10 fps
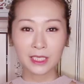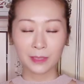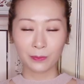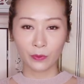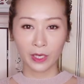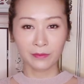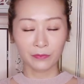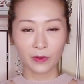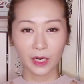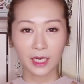She prayed
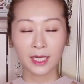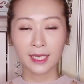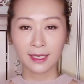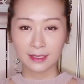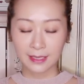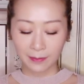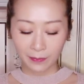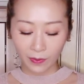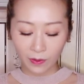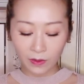for it in a
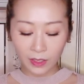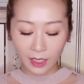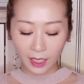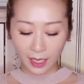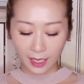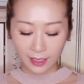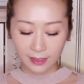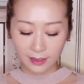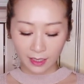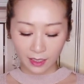temple
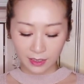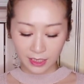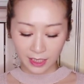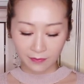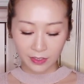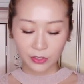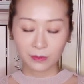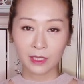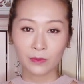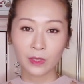and she gave it to
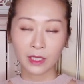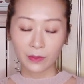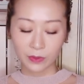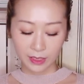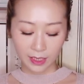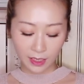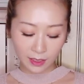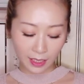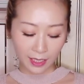me when I was a kid,